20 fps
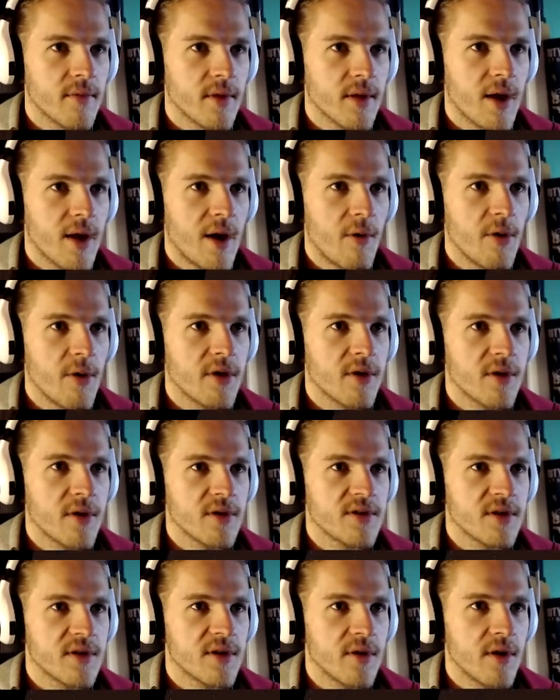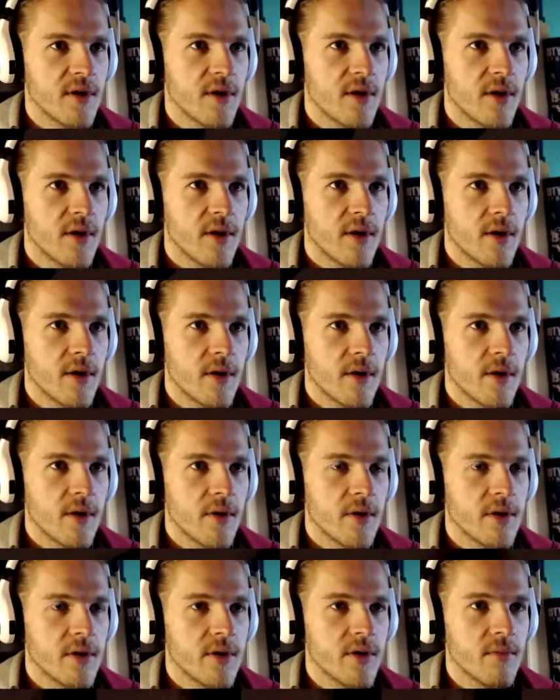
I want to close the door. And